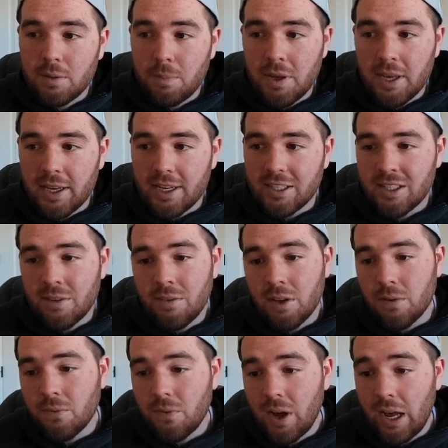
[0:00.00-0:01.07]
pick at
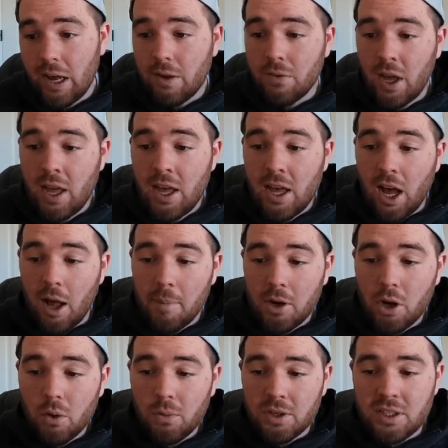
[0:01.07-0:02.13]
75, I'm going to
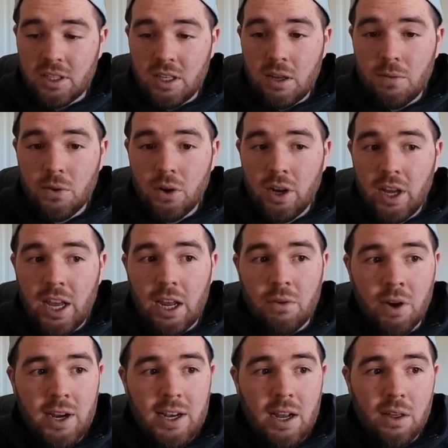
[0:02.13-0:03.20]
go receiver. And
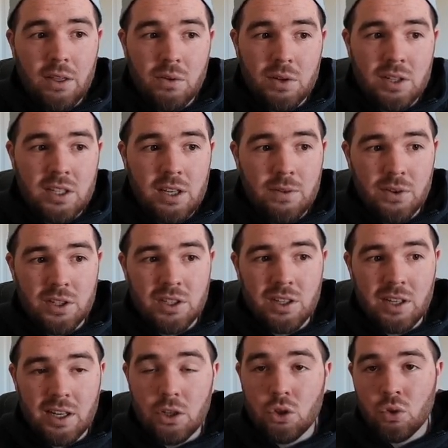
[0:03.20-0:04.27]
right now the receiver is
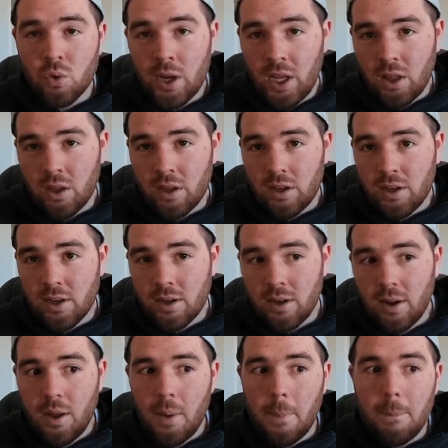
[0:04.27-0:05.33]
looking at Drake London,
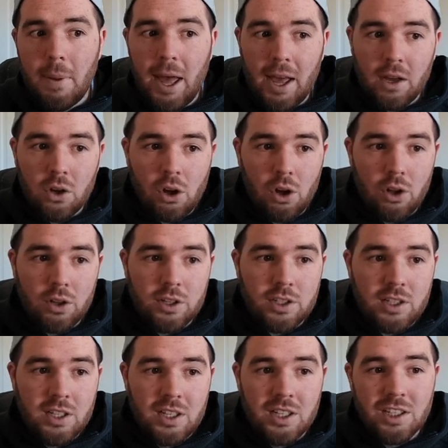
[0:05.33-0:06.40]
Mac
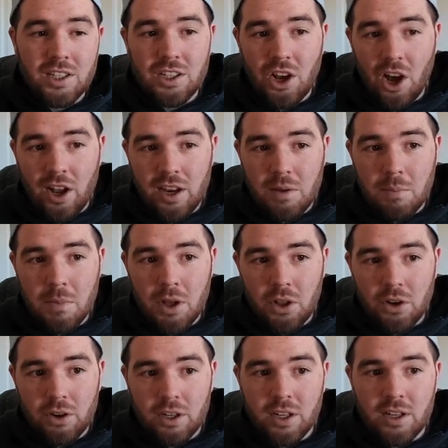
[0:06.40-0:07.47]
Hollins, Scotty
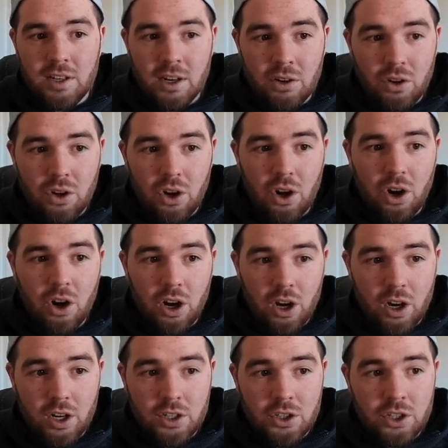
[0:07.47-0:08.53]
Miller, Kadero
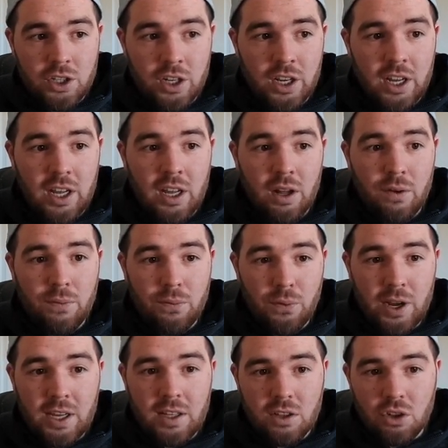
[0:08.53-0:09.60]
Hodge,
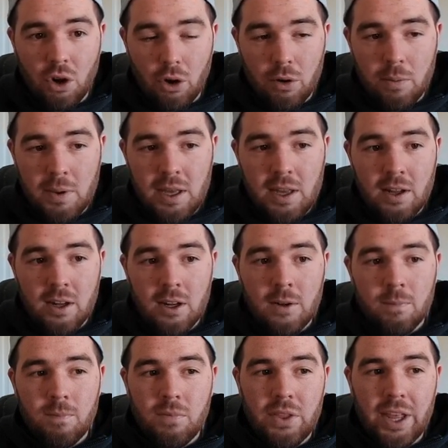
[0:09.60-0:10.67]
Frank Darby.
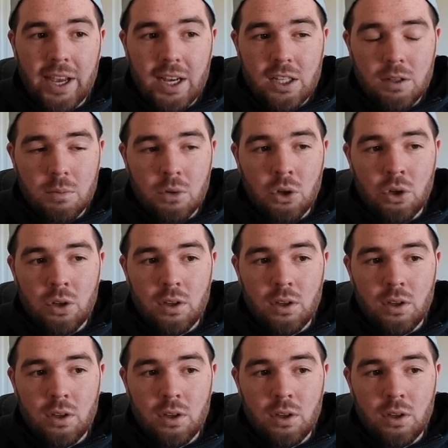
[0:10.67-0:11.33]
They got some...